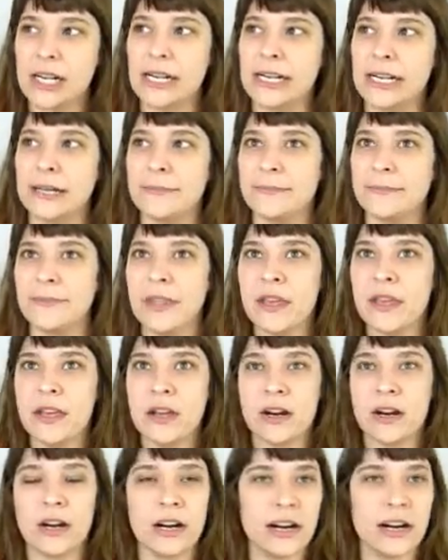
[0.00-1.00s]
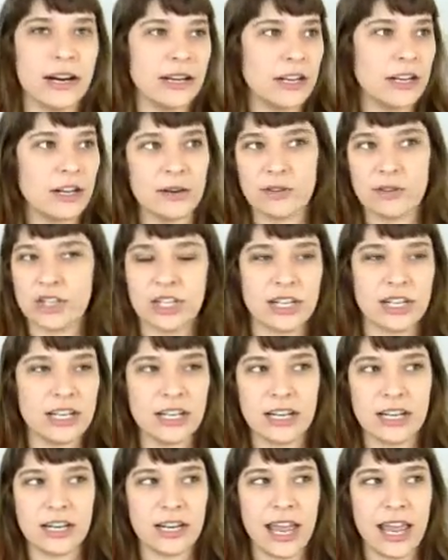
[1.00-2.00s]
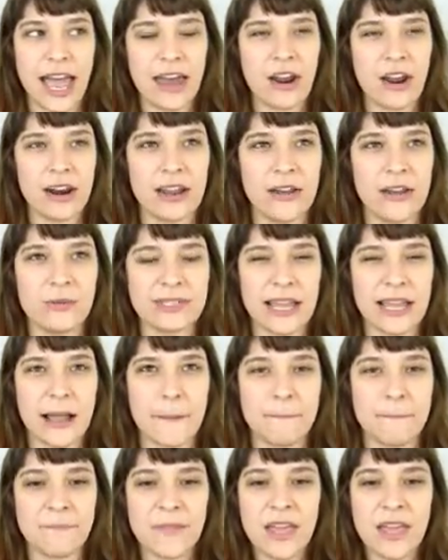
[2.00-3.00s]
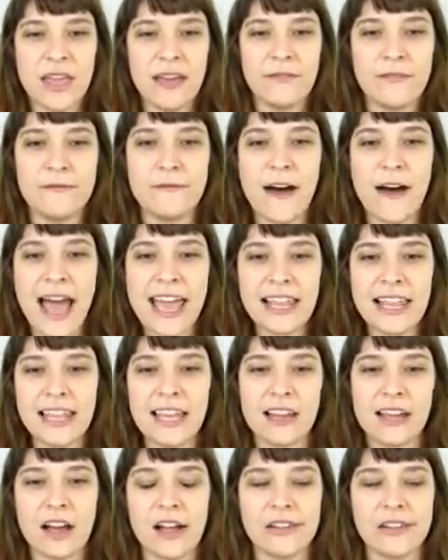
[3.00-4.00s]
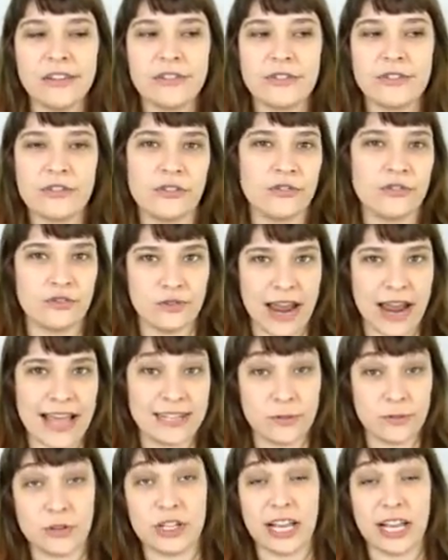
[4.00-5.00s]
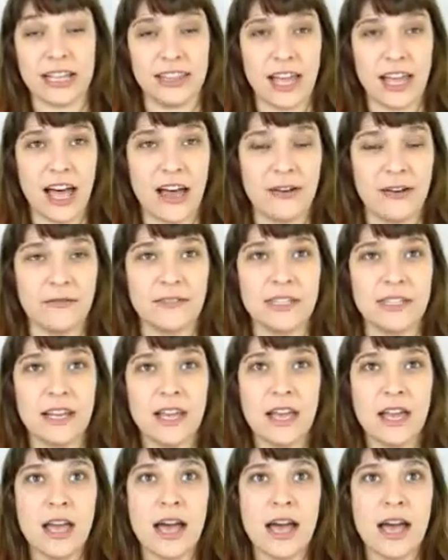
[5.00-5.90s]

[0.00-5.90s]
Um, her, you know, she had on, it was like a violet colored dress, which I loved.